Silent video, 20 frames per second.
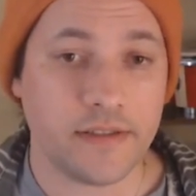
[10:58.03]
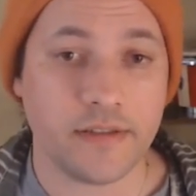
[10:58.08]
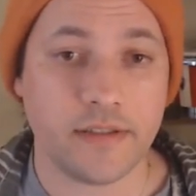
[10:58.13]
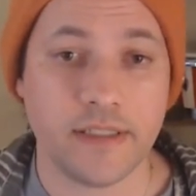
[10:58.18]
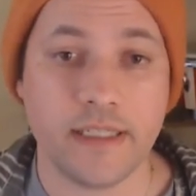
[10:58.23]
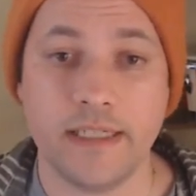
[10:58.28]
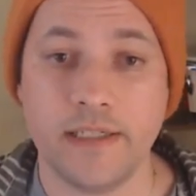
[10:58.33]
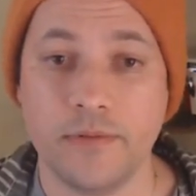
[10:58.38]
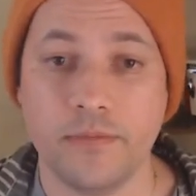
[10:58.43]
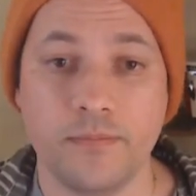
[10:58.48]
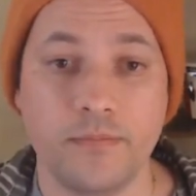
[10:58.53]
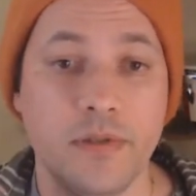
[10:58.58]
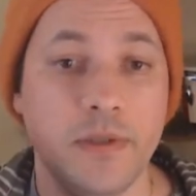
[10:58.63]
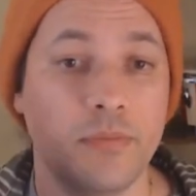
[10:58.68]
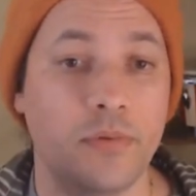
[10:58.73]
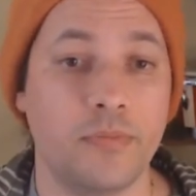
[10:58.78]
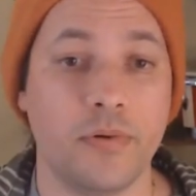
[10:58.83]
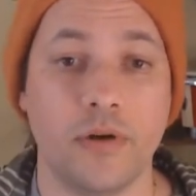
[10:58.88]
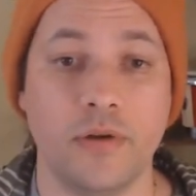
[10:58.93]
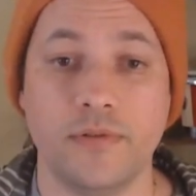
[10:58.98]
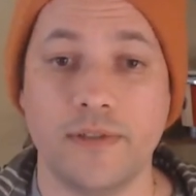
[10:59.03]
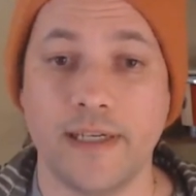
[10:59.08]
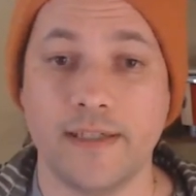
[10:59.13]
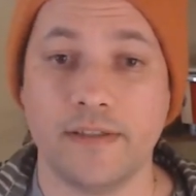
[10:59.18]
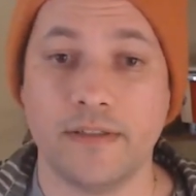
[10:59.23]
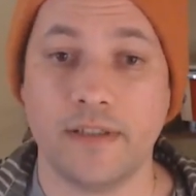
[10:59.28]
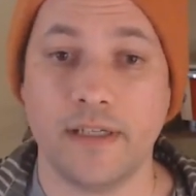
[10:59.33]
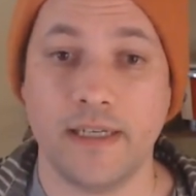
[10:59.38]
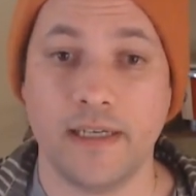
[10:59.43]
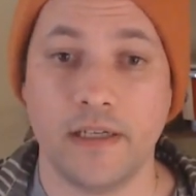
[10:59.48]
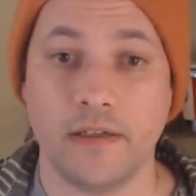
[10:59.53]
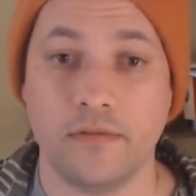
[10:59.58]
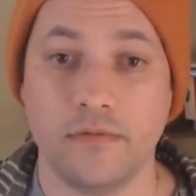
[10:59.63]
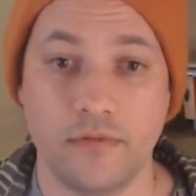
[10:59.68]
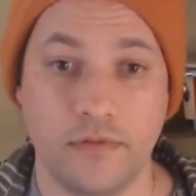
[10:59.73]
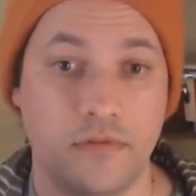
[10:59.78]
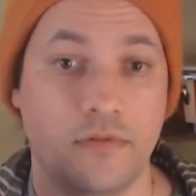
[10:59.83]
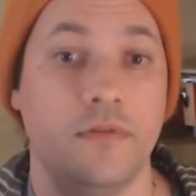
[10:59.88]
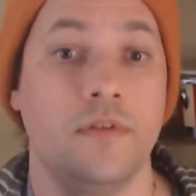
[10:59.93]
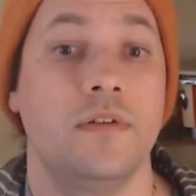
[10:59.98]
in people protesting
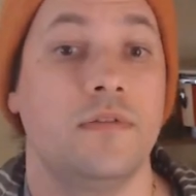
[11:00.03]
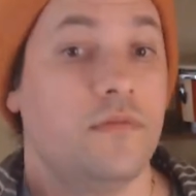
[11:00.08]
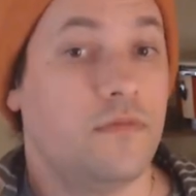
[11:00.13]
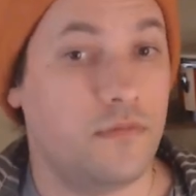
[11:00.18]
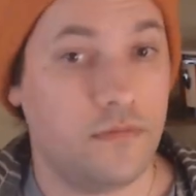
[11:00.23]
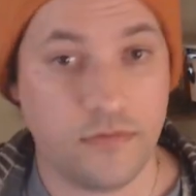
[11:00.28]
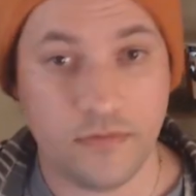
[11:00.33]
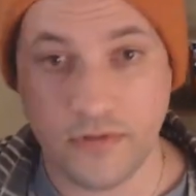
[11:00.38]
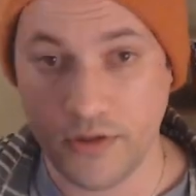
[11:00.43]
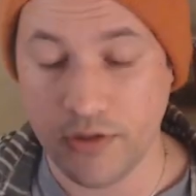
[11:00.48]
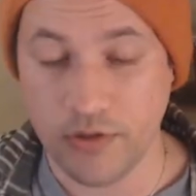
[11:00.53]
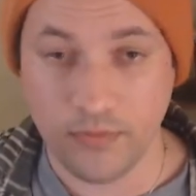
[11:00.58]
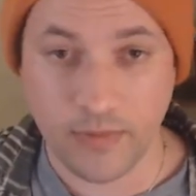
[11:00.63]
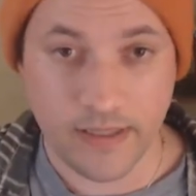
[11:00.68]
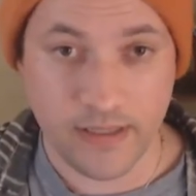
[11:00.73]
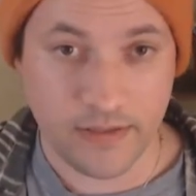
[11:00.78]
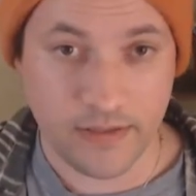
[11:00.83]
the U.S.